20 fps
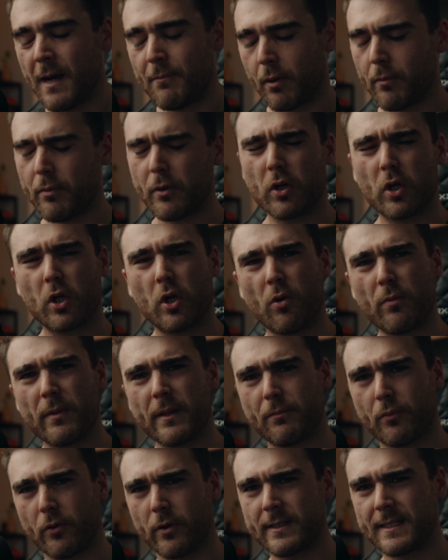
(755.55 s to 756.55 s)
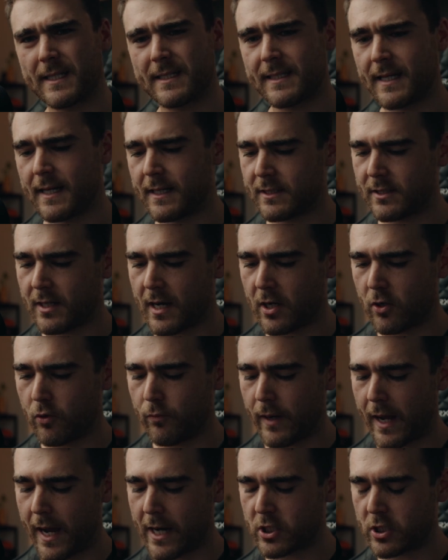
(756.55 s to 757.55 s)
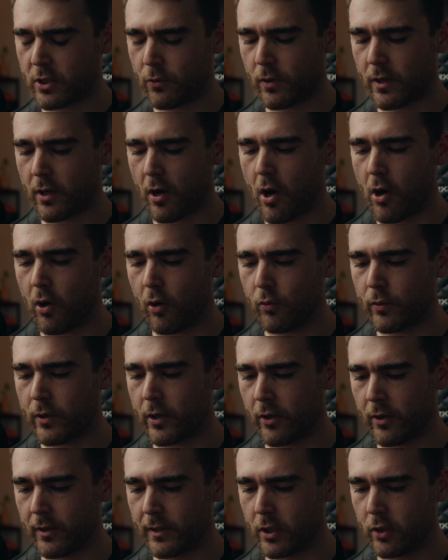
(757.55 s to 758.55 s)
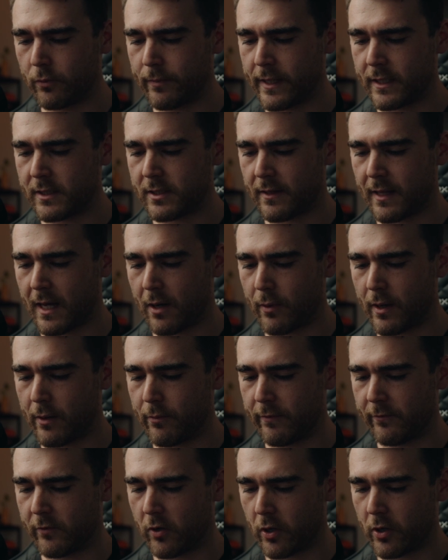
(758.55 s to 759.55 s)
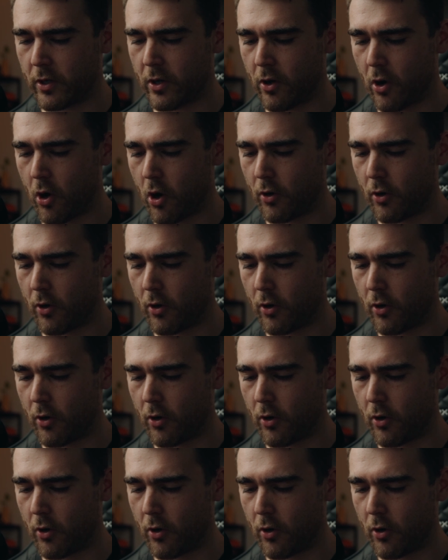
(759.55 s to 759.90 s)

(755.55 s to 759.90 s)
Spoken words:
Probably could have gone with the Princess there to cycle, but I actually want to hold her a little bit so that way we've got her